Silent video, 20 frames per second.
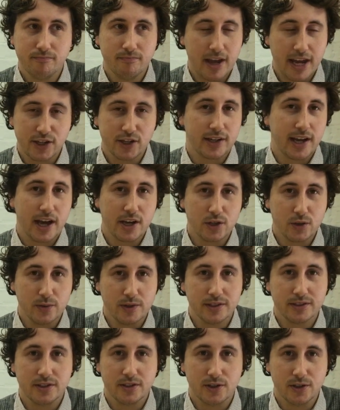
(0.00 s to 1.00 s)
educational
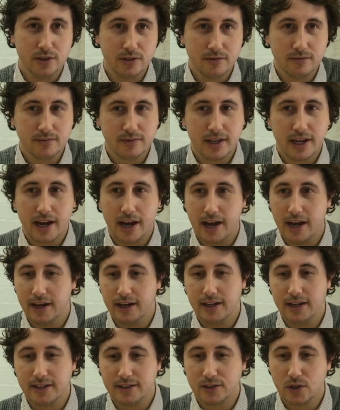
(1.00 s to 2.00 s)
institute,
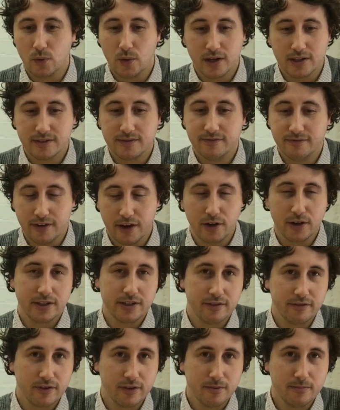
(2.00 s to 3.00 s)
it's always very
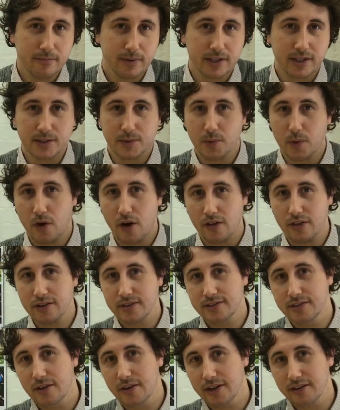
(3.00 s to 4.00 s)
different because we're either
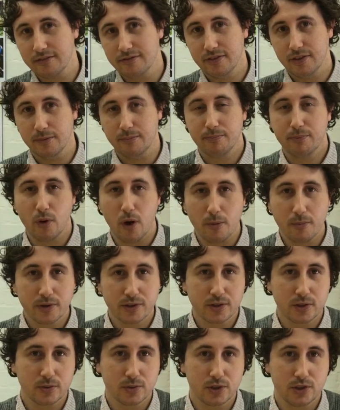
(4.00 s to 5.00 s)
designing for primary
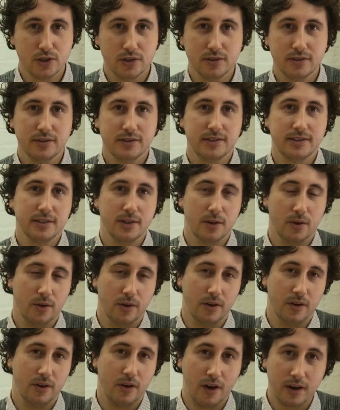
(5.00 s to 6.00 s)
school students
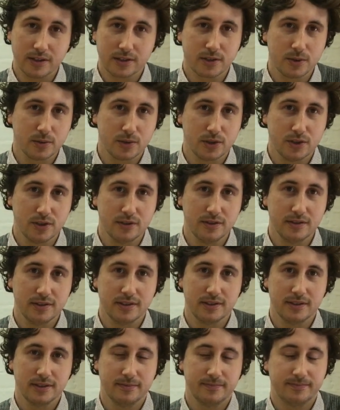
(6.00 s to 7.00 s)
or high school
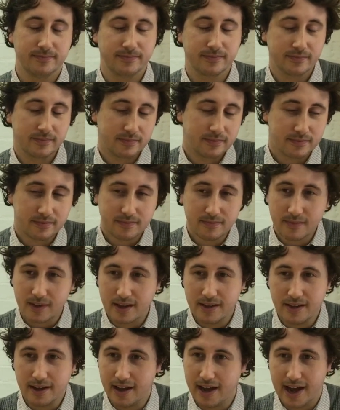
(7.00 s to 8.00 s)
students.
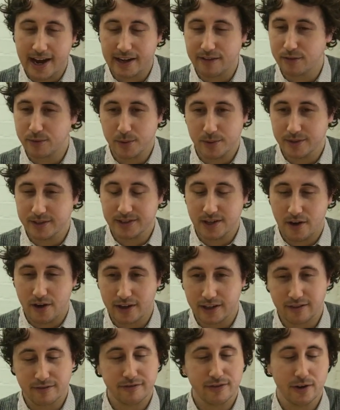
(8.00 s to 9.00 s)
And if we were
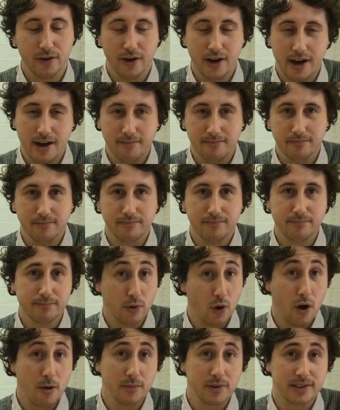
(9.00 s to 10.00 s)
designing for
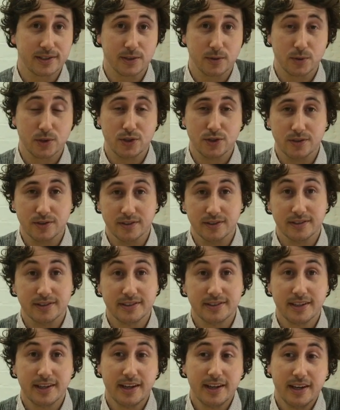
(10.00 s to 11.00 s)
primary school
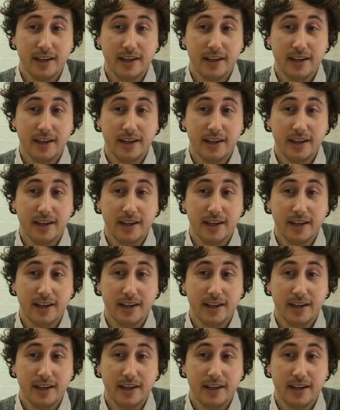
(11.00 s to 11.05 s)
students,